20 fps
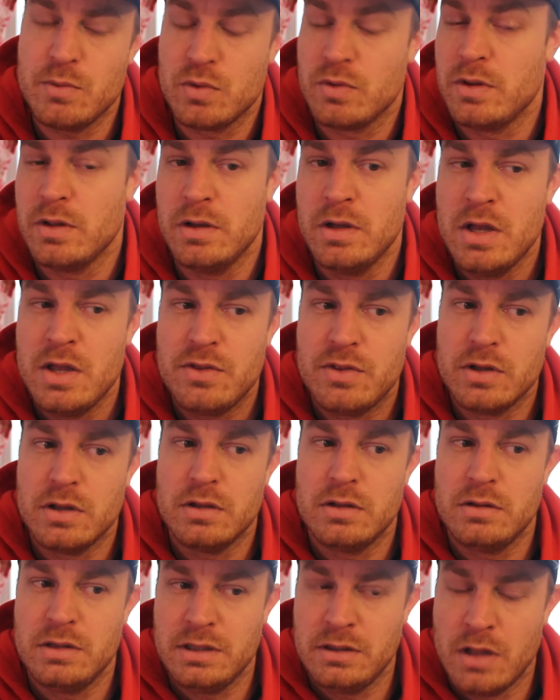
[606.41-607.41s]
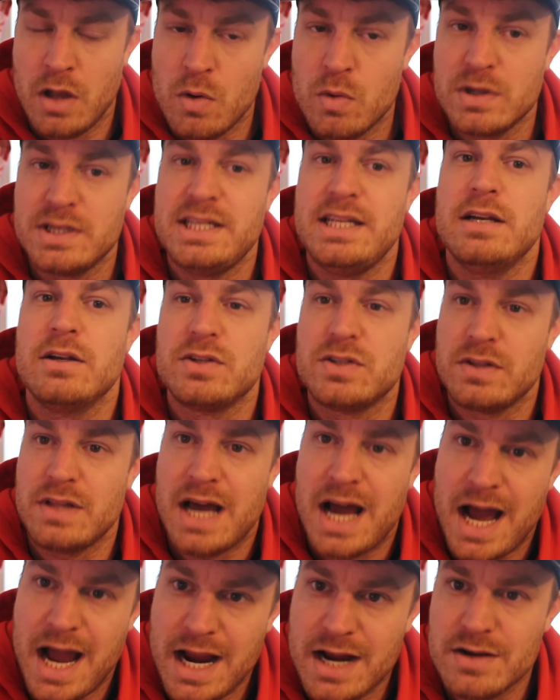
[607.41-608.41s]
or the lower tier to the
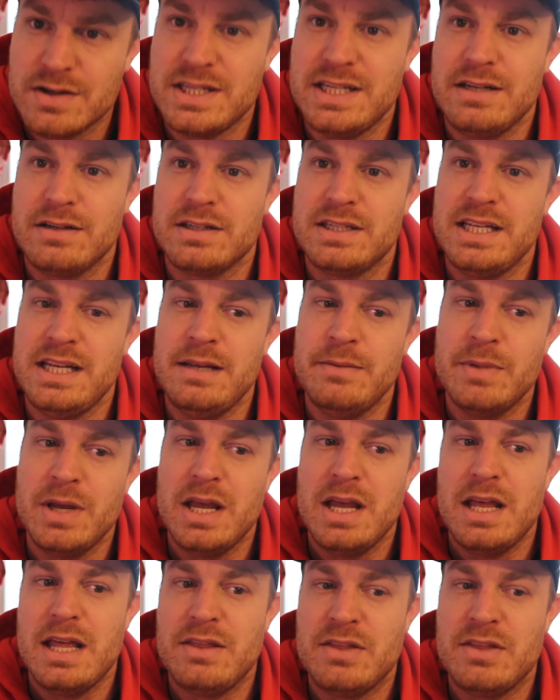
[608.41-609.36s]
higher tier team,